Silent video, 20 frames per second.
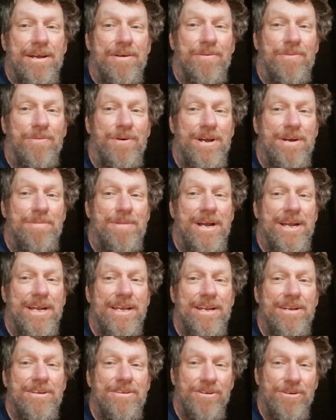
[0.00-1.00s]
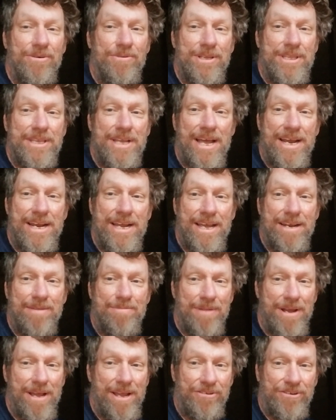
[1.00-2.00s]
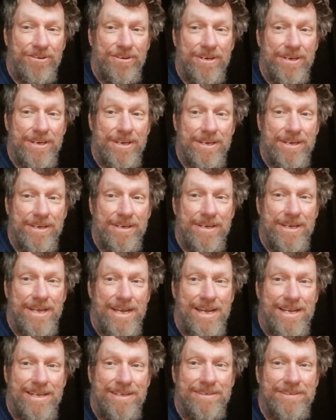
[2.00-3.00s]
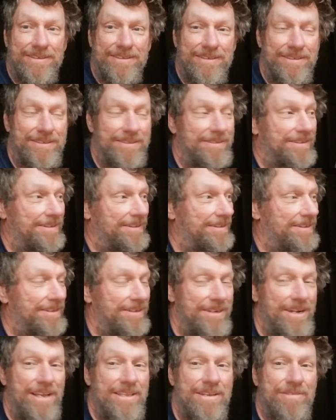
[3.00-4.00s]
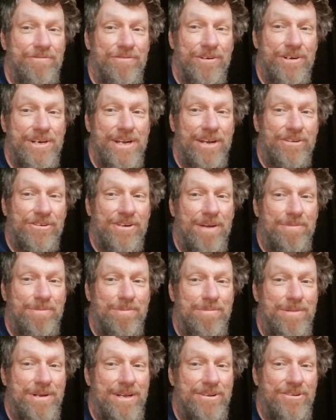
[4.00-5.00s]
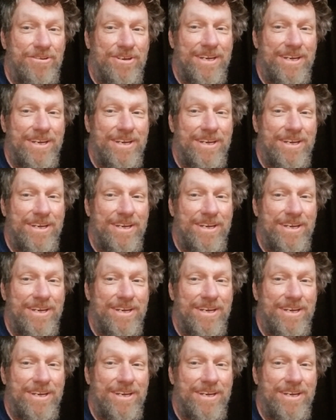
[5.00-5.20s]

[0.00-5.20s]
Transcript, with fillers: What am I going to do with that head mess? Well, nothing for the next couple months.